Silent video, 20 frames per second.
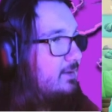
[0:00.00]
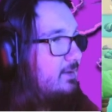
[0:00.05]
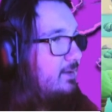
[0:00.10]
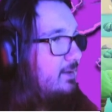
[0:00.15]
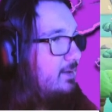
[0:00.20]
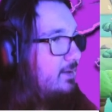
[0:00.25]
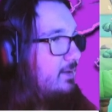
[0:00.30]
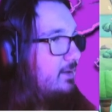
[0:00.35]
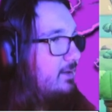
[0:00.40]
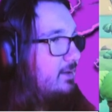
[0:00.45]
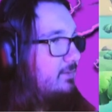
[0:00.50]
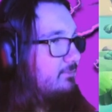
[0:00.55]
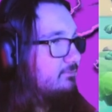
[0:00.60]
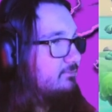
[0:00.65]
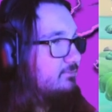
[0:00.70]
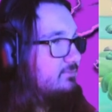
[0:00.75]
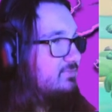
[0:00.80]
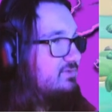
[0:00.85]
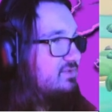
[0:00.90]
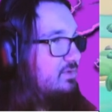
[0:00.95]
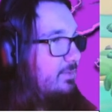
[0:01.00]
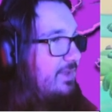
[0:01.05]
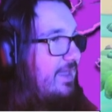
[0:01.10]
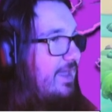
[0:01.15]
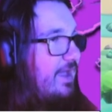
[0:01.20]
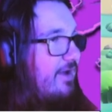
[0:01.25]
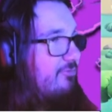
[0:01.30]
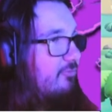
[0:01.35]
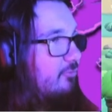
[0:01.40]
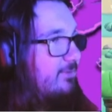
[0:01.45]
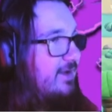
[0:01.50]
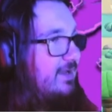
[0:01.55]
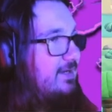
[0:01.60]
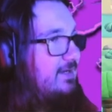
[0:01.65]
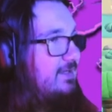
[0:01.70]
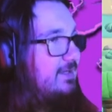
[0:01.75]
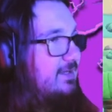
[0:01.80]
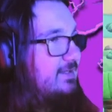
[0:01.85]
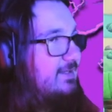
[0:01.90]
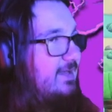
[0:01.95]
Um, so we have
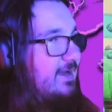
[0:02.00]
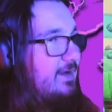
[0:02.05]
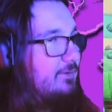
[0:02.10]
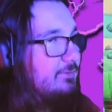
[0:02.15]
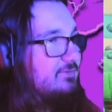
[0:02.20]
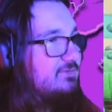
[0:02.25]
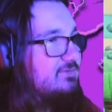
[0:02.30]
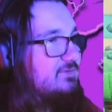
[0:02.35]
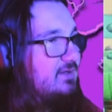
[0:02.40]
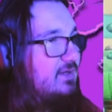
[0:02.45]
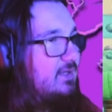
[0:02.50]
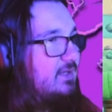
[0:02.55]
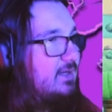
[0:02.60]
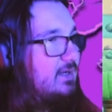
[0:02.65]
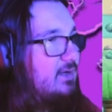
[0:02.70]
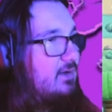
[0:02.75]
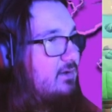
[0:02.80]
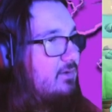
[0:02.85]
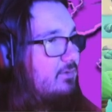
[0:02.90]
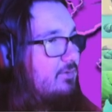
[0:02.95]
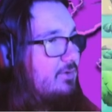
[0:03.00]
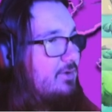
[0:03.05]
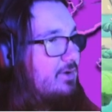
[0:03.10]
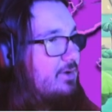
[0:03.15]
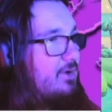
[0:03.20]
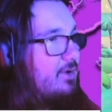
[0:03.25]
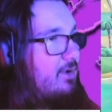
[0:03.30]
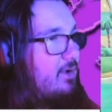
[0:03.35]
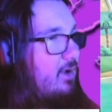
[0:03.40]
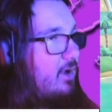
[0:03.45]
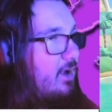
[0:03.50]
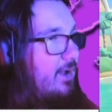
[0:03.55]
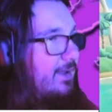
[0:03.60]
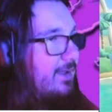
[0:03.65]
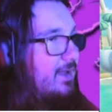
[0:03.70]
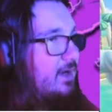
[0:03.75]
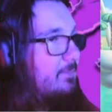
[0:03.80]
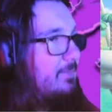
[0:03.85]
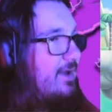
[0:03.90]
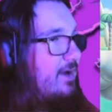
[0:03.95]
rainy clouds now. I
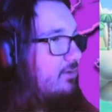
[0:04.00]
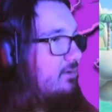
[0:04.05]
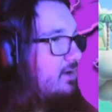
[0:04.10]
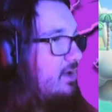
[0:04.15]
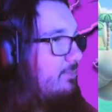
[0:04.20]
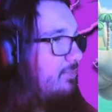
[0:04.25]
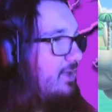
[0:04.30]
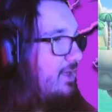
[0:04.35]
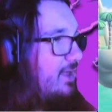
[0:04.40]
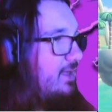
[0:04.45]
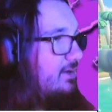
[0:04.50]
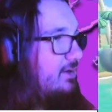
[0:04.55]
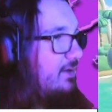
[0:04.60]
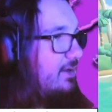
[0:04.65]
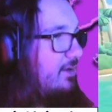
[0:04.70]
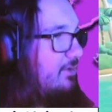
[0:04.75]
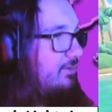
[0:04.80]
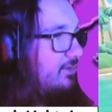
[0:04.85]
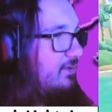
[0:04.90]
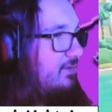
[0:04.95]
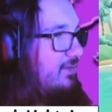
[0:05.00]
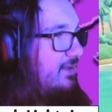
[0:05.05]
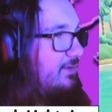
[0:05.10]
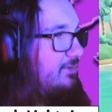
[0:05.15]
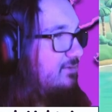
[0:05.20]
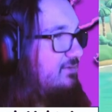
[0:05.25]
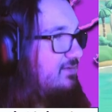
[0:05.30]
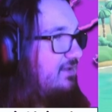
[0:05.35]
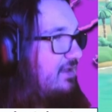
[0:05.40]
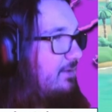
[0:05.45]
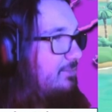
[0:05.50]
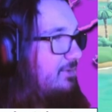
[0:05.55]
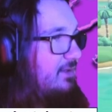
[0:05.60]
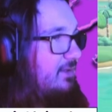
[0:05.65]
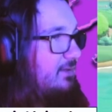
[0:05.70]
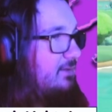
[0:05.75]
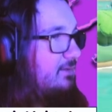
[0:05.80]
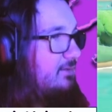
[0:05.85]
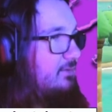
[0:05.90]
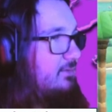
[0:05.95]
got a power up, and now the cloud is
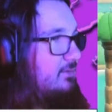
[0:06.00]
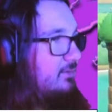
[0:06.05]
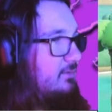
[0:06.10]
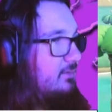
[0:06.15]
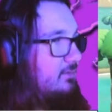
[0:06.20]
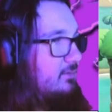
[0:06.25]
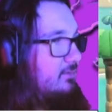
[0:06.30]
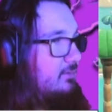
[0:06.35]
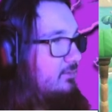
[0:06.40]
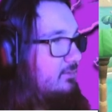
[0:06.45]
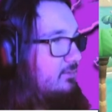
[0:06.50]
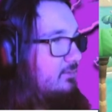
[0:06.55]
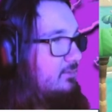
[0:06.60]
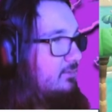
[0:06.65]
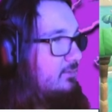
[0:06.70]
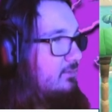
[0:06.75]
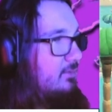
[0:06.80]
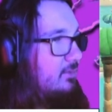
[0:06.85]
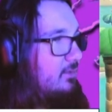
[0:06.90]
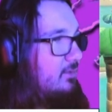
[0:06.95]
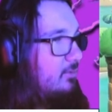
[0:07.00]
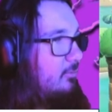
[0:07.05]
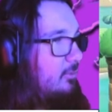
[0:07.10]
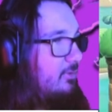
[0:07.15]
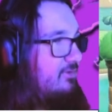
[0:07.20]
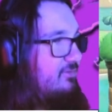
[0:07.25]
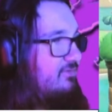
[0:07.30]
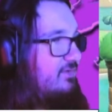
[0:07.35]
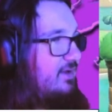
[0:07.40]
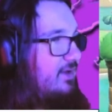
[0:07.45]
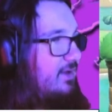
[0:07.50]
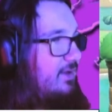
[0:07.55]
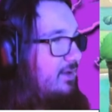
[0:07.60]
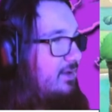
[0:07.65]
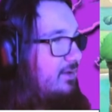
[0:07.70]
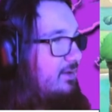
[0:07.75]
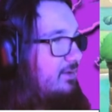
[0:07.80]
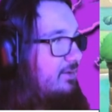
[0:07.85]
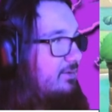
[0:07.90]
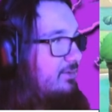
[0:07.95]
happy. What if
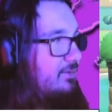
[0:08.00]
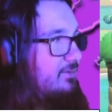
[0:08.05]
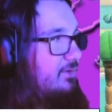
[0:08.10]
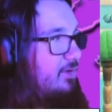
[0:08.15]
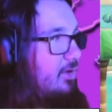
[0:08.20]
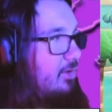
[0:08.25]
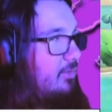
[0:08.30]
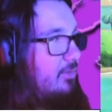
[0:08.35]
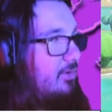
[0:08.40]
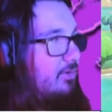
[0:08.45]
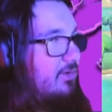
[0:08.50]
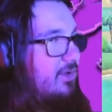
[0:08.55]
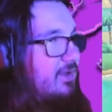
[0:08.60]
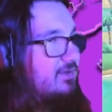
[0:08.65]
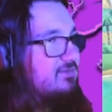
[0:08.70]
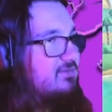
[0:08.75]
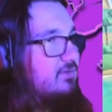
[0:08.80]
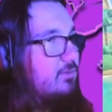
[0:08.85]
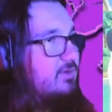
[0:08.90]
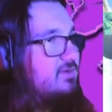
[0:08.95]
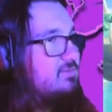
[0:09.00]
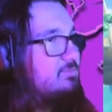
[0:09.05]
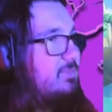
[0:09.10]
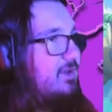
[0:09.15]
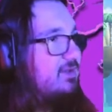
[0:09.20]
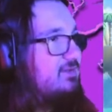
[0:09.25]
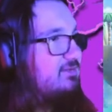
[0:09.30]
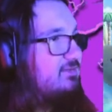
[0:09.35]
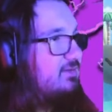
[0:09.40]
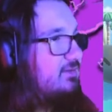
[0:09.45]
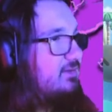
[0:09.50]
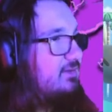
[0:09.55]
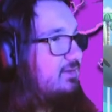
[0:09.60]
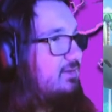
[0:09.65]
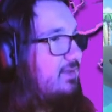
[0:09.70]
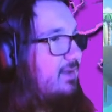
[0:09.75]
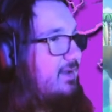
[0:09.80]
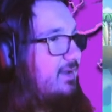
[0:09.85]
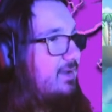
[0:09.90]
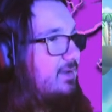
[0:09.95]
I... No, okay, so it's basically
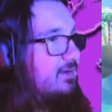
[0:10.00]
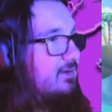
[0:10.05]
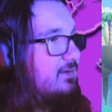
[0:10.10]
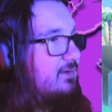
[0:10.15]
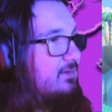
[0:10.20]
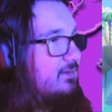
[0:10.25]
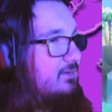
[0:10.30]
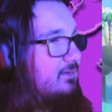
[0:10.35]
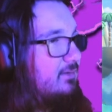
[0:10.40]
like...